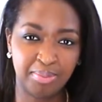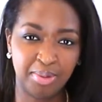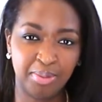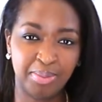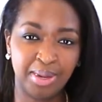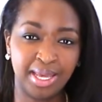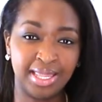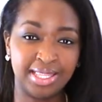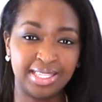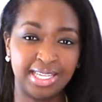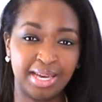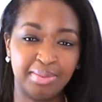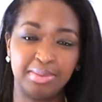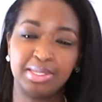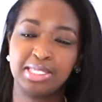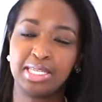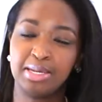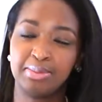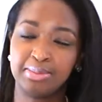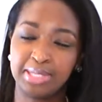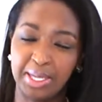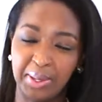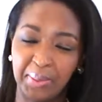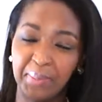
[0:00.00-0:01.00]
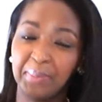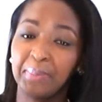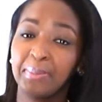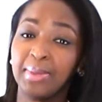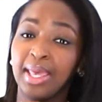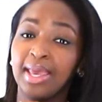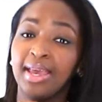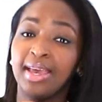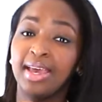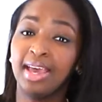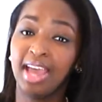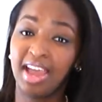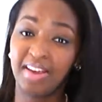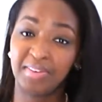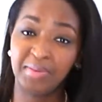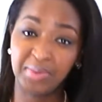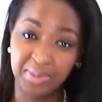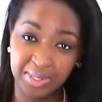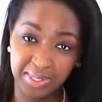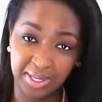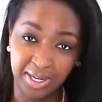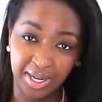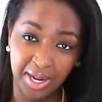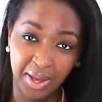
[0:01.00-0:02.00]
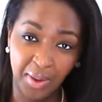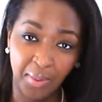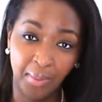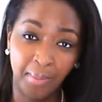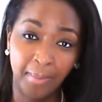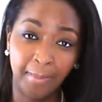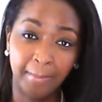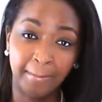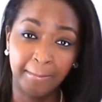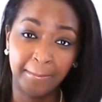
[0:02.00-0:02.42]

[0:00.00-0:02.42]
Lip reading: but by the time this comes out, everyone's gonna know.